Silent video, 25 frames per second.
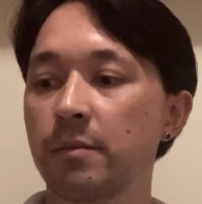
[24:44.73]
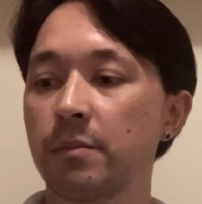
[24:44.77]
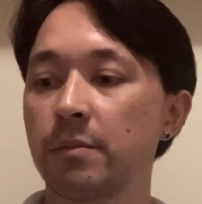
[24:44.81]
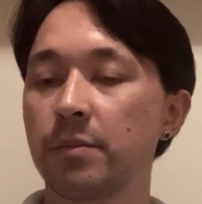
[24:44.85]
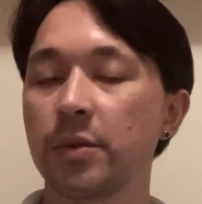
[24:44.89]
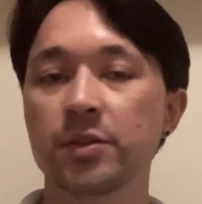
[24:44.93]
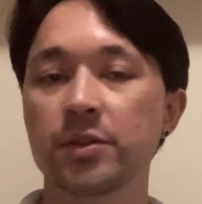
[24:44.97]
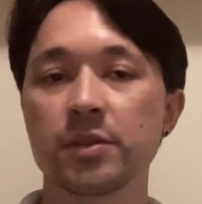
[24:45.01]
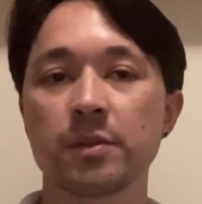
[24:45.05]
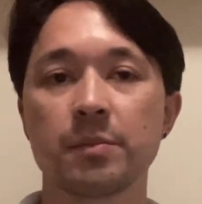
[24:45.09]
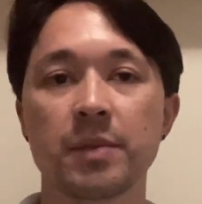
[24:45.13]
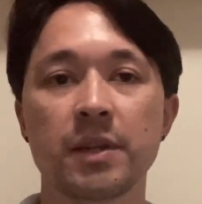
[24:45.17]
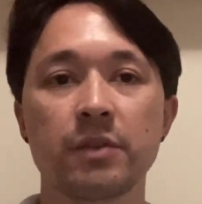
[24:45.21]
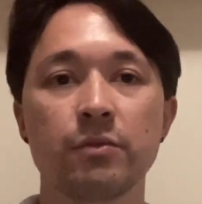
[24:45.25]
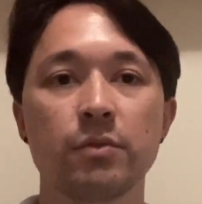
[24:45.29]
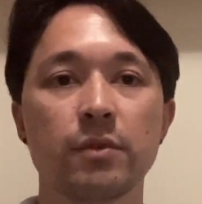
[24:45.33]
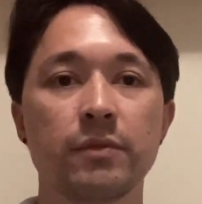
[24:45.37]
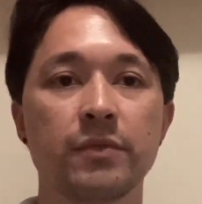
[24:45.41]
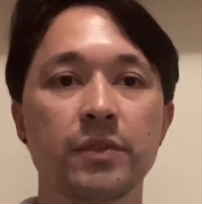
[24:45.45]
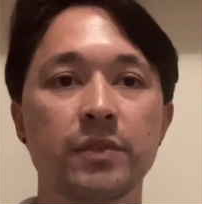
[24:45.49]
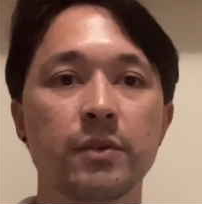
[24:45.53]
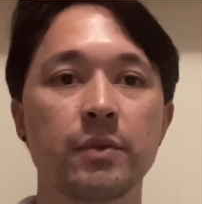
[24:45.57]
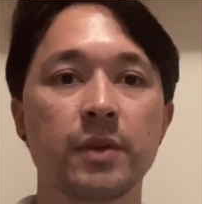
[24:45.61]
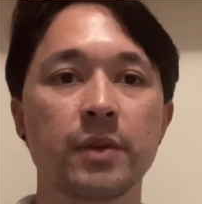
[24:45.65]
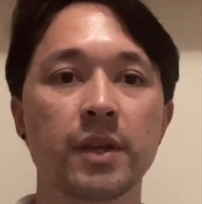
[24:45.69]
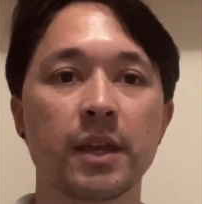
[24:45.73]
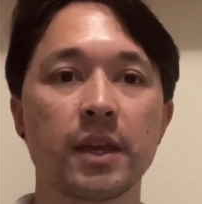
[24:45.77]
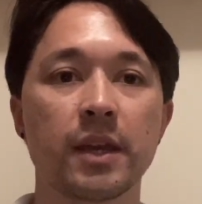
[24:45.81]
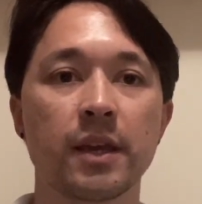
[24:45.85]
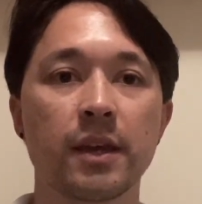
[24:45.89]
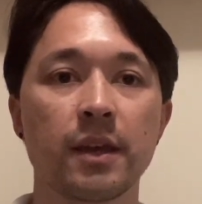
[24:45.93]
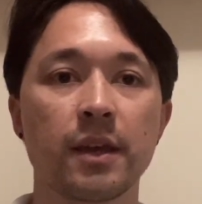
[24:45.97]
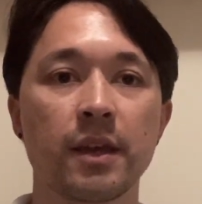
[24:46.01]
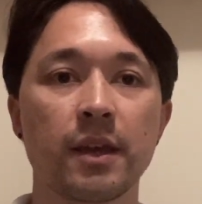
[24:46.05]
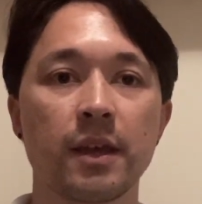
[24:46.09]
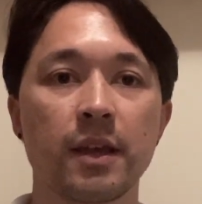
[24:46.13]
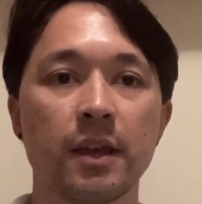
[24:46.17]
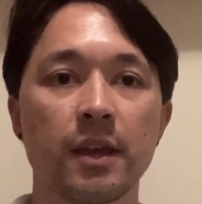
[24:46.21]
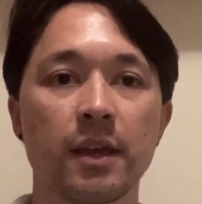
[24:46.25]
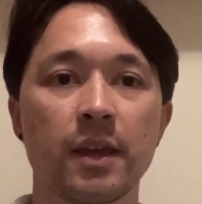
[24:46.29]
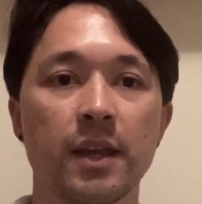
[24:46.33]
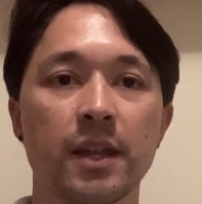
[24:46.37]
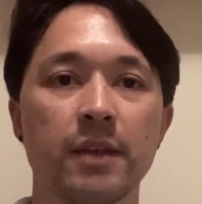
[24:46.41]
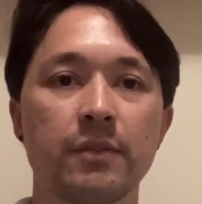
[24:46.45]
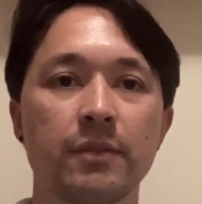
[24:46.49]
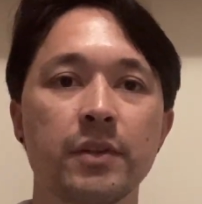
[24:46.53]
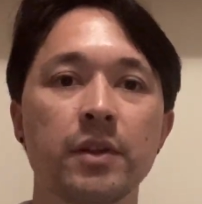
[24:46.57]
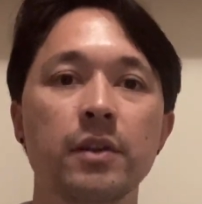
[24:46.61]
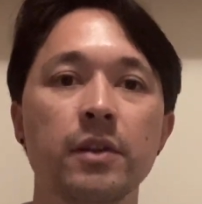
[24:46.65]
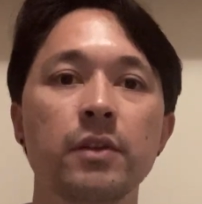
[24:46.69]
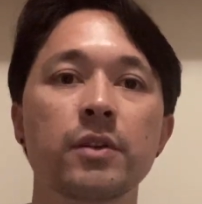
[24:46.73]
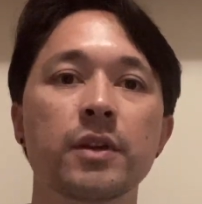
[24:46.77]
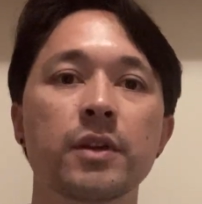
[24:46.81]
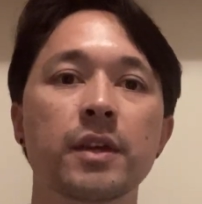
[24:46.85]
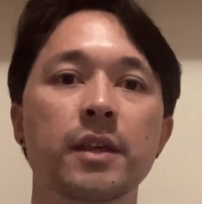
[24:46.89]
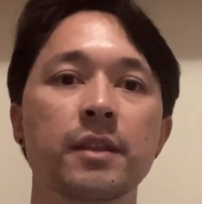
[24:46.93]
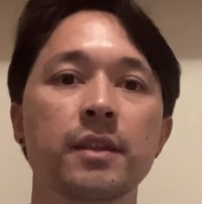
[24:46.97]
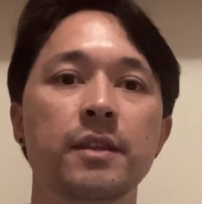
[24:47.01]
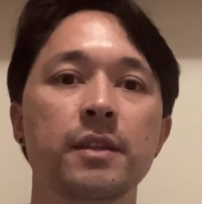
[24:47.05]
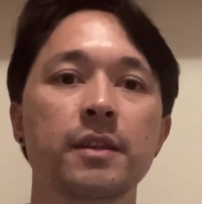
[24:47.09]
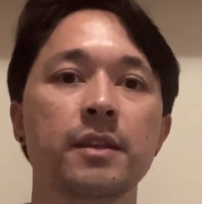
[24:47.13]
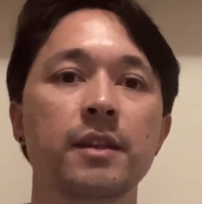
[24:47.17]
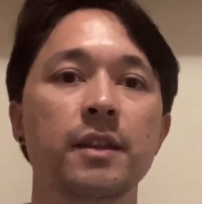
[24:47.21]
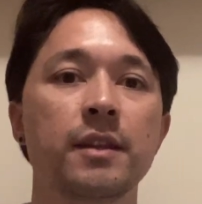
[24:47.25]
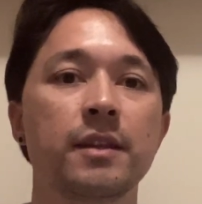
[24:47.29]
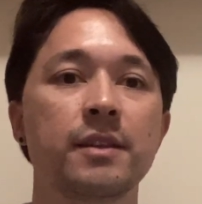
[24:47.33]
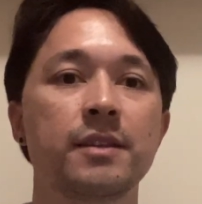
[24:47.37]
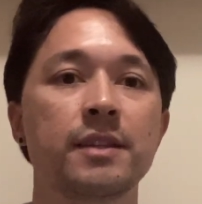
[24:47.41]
possibly reviewing it, and having a look at the